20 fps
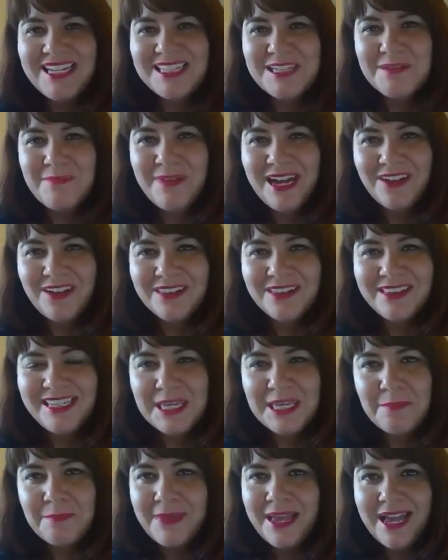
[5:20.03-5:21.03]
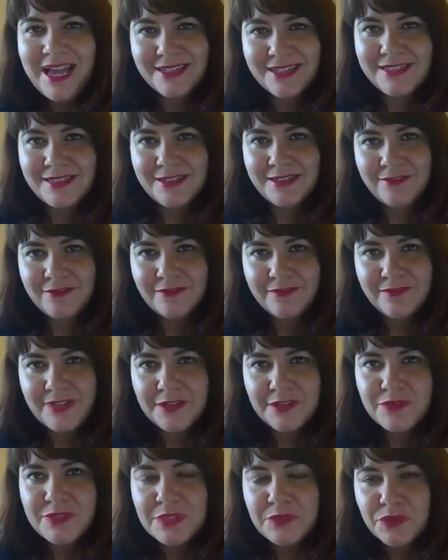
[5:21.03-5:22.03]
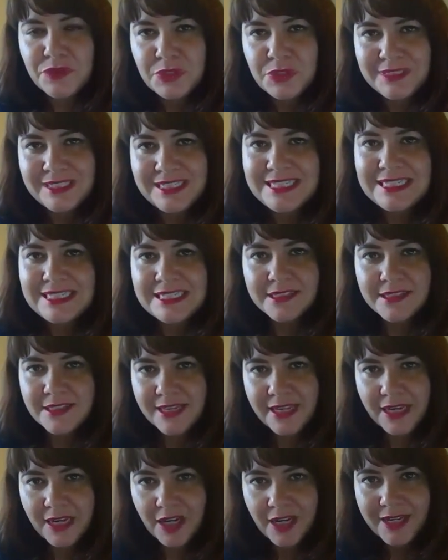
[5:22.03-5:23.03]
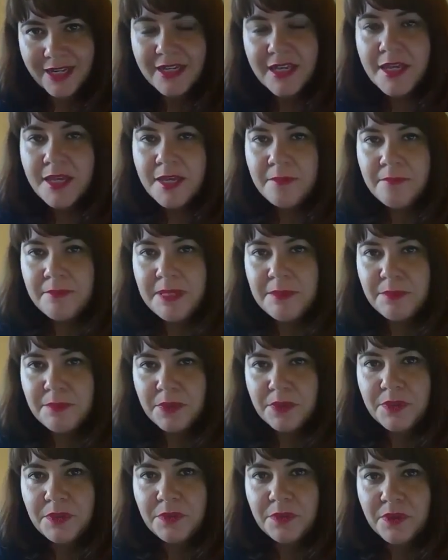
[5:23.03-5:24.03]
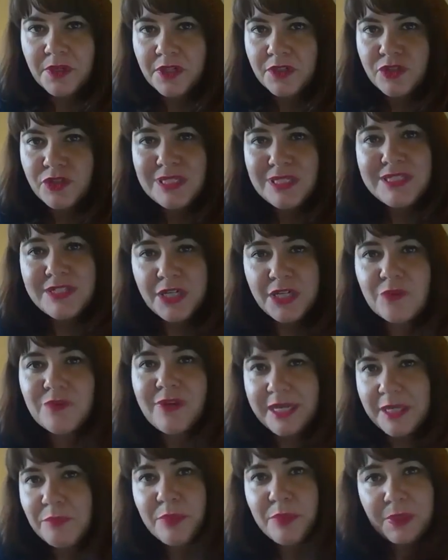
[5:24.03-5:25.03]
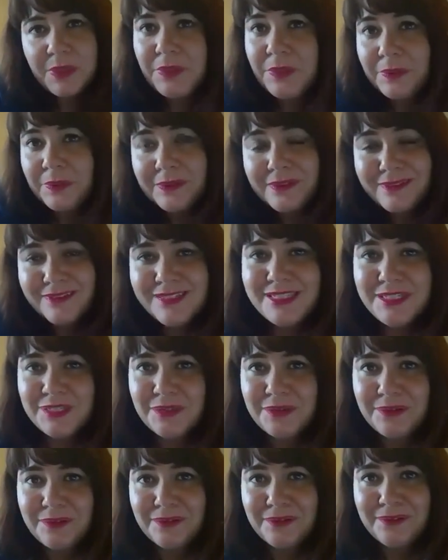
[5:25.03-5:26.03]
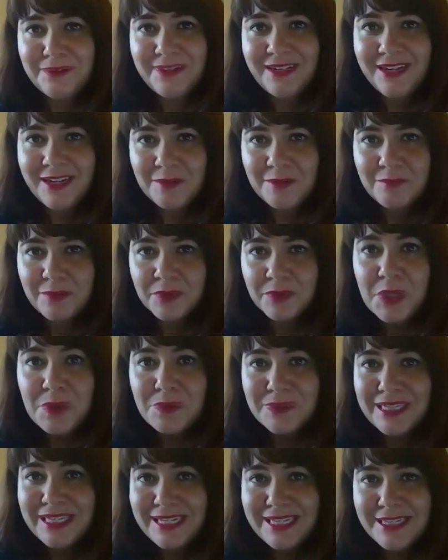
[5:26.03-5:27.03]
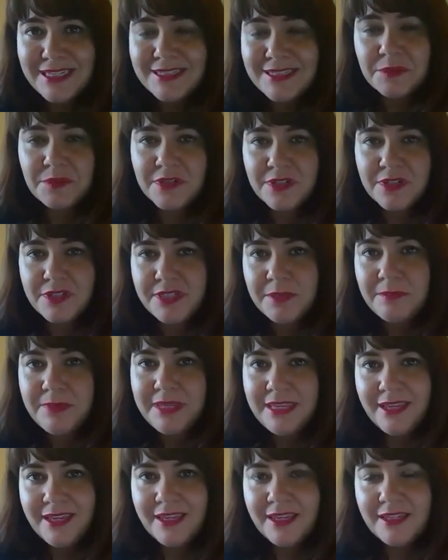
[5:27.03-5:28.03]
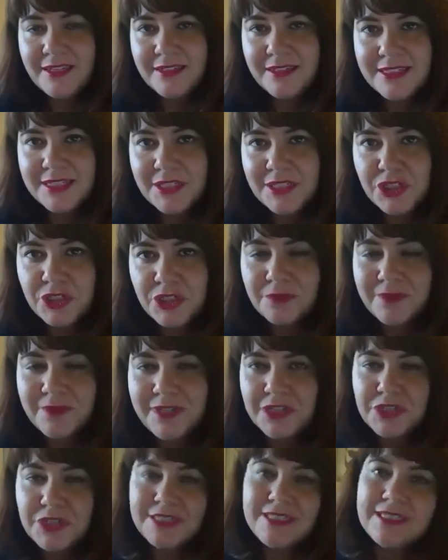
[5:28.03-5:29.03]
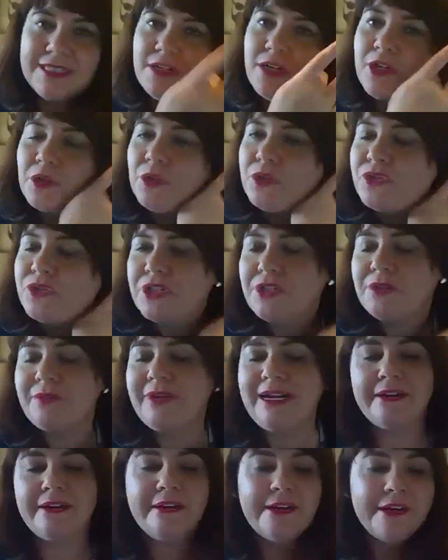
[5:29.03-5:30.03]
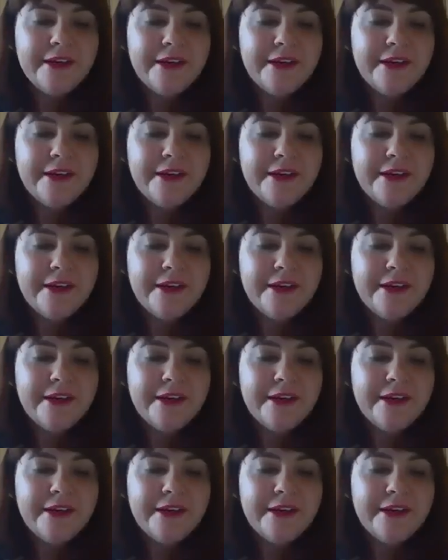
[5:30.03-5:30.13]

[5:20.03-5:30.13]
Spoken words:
about the impact of social distancing on people who are just already prone to loneliness or to being in situations in our culture where